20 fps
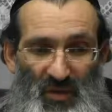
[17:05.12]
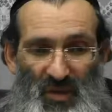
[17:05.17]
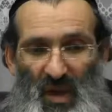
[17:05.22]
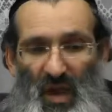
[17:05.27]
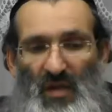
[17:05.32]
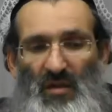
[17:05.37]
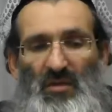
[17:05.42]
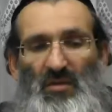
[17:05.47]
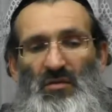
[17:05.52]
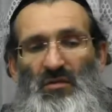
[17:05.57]
the
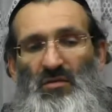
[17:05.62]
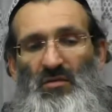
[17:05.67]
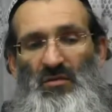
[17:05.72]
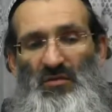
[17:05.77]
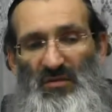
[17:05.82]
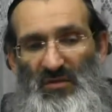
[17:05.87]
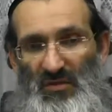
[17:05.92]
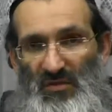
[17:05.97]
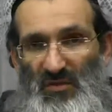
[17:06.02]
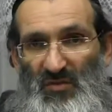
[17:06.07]

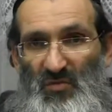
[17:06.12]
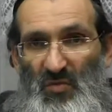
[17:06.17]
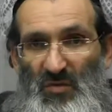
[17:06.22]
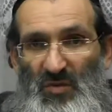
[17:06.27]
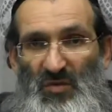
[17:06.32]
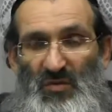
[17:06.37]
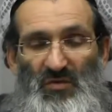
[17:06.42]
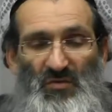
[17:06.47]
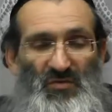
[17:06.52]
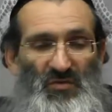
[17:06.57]
gadlus, he's
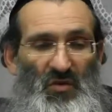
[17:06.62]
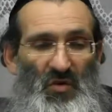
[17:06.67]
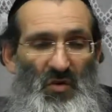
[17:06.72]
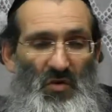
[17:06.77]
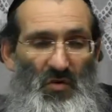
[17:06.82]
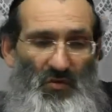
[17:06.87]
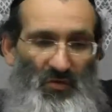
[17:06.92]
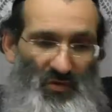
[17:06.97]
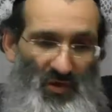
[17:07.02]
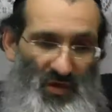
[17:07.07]
20 years
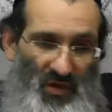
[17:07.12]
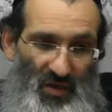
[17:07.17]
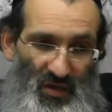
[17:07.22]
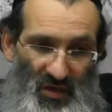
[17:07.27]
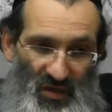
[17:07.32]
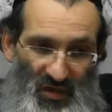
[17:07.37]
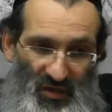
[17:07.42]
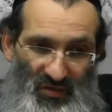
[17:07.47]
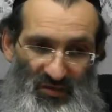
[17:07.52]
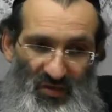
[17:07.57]
old,
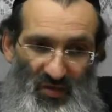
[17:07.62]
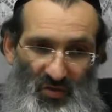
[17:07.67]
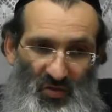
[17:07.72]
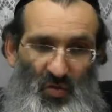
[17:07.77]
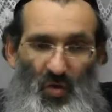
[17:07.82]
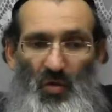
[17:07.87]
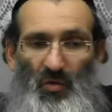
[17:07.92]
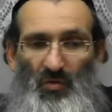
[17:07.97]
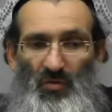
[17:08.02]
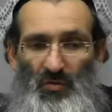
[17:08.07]
he's a
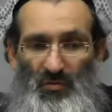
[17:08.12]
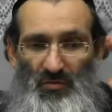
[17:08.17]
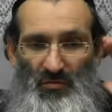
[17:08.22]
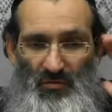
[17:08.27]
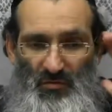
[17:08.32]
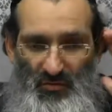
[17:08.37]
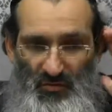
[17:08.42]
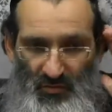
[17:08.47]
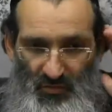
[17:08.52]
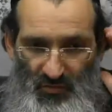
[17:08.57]
golul.
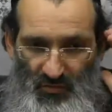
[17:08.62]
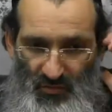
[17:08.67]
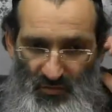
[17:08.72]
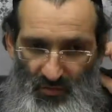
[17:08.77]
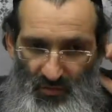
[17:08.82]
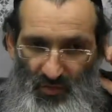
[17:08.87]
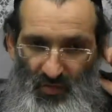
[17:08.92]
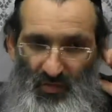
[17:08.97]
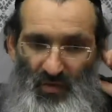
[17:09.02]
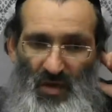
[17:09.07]

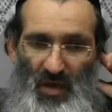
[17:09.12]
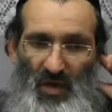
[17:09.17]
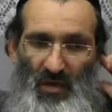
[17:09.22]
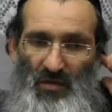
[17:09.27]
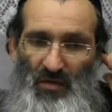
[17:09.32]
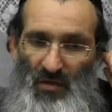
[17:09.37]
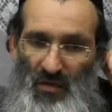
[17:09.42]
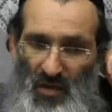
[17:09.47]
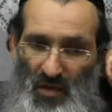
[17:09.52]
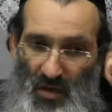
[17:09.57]

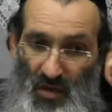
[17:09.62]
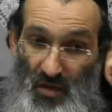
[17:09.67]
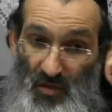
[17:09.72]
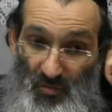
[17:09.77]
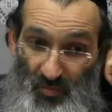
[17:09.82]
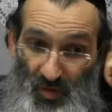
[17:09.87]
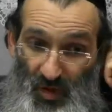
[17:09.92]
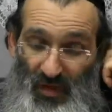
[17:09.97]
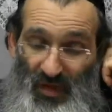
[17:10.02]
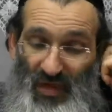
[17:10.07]
Okay?
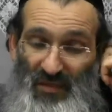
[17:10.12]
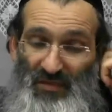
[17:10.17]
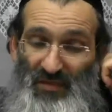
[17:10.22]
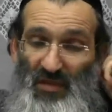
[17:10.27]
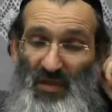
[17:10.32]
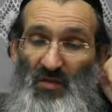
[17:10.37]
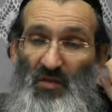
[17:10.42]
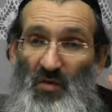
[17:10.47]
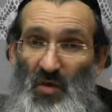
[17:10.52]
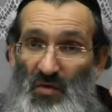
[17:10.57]
But it has
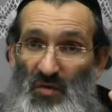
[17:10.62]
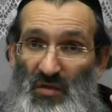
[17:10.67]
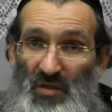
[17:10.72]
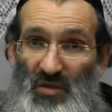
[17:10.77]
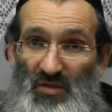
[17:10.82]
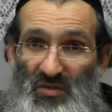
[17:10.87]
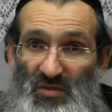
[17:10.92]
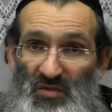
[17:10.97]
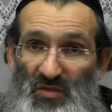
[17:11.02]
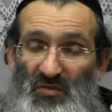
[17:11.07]
another
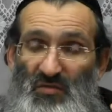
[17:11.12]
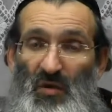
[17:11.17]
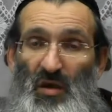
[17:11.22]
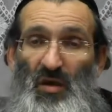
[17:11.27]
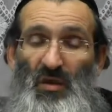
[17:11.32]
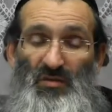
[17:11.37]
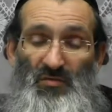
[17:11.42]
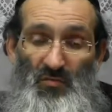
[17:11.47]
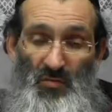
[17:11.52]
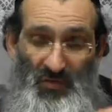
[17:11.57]
connotations as
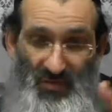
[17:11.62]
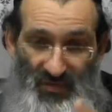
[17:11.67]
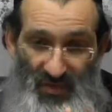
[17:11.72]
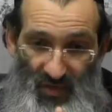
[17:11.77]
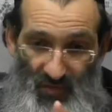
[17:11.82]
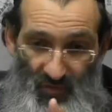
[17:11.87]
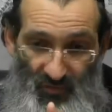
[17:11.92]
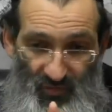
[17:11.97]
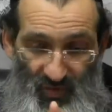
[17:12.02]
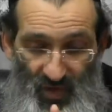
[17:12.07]
well, as we're
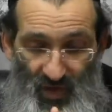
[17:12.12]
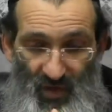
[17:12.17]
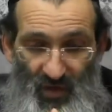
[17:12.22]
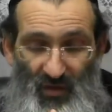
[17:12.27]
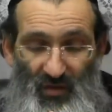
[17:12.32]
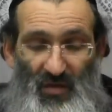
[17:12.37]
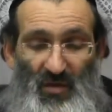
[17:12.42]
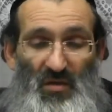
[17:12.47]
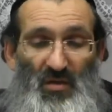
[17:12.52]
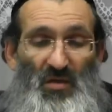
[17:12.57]
saying over
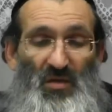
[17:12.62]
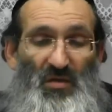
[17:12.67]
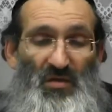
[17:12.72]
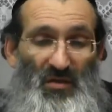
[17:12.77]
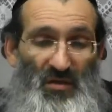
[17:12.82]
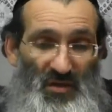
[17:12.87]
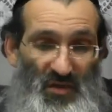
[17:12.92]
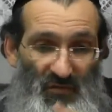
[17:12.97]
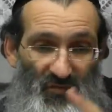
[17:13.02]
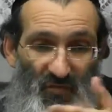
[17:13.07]
here.
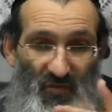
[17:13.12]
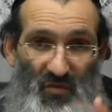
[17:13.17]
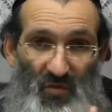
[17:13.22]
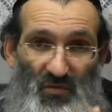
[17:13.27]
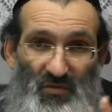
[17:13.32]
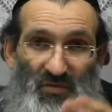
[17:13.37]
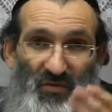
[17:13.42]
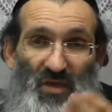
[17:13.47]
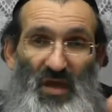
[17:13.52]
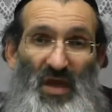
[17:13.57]
That even
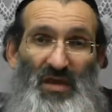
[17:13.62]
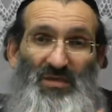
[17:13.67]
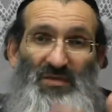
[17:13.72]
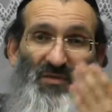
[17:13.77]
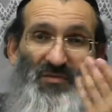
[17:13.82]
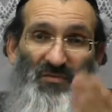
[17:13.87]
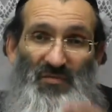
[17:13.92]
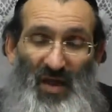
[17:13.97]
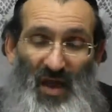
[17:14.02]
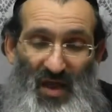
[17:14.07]
though Zah
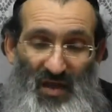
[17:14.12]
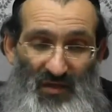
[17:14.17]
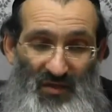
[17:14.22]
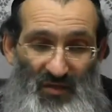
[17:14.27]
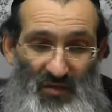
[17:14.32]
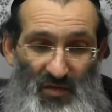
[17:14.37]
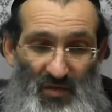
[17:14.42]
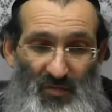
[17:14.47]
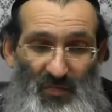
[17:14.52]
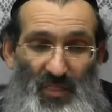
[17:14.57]
is a
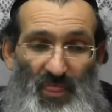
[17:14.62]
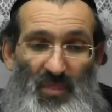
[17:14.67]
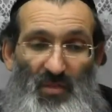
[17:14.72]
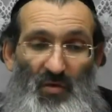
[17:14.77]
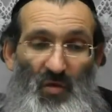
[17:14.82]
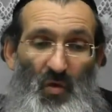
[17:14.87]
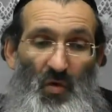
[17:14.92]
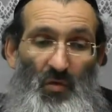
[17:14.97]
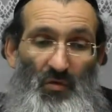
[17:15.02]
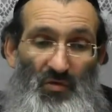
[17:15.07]
vak,
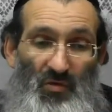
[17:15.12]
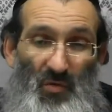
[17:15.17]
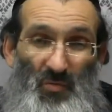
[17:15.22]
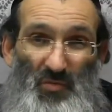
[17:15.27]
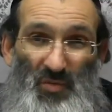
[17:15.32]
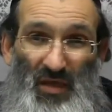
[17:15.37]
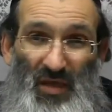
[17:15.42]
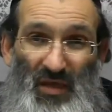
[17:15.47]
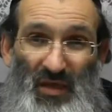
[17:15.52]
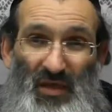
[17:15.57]
the
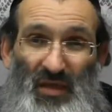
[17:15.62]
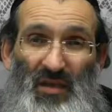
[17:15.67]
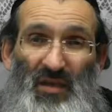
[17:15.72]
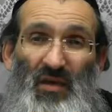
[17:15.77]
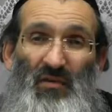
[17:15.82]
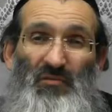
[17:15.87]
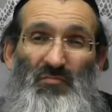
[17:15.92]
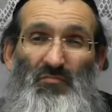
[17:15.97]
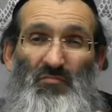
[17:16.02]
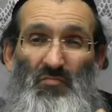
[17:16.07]
also
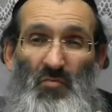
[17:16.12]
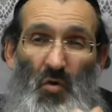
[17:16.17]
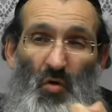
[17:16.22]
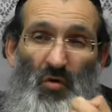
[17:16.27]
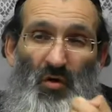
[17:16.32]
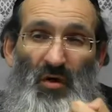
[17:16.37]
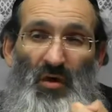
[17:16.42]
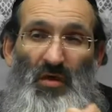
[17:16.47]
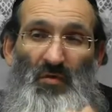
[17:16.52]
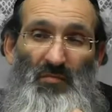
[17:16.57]
bechina of
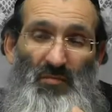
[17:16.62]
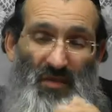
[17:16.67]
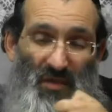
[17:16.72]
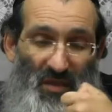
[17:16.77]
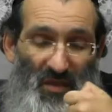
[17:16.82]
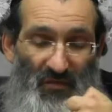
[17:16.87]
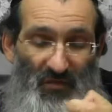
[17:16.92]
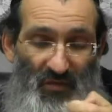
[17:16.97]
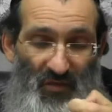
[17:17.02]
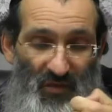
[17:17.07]
mochim,
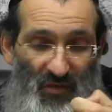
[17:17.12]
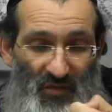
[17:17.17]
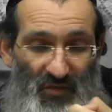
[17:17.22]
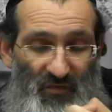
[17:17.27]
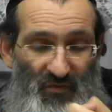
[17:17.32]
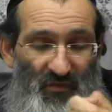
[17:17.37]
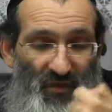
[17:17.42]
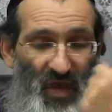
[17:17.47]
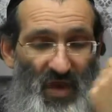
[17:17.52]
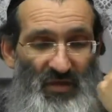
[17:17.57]
even in
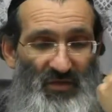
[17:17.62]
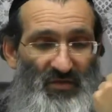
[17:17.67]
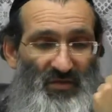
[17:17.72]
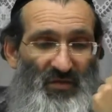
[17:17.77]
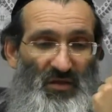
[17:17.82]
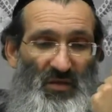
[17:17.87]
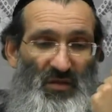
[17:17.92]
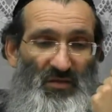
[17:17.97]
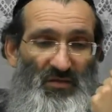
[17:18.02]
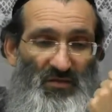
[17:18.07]
the vak
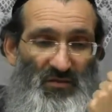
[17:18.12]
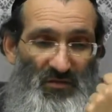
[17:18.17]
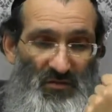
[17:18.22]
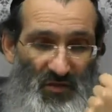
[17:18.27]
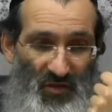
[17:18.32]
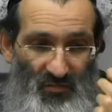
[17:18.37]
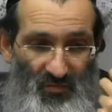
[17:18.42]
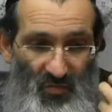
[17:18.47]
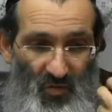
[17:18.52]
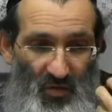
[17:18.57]
stage,
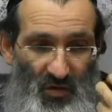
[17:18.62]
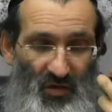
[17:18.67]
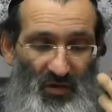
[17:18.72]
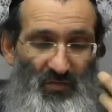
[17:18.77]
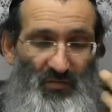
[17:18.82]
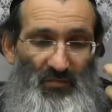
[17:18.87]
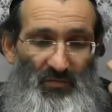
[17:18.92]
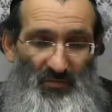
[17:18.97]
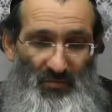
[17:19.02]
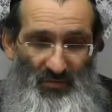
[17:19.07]
a
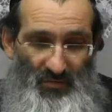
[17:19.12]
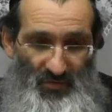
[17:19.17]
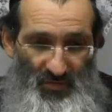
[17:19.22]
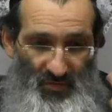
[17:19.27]
mochim,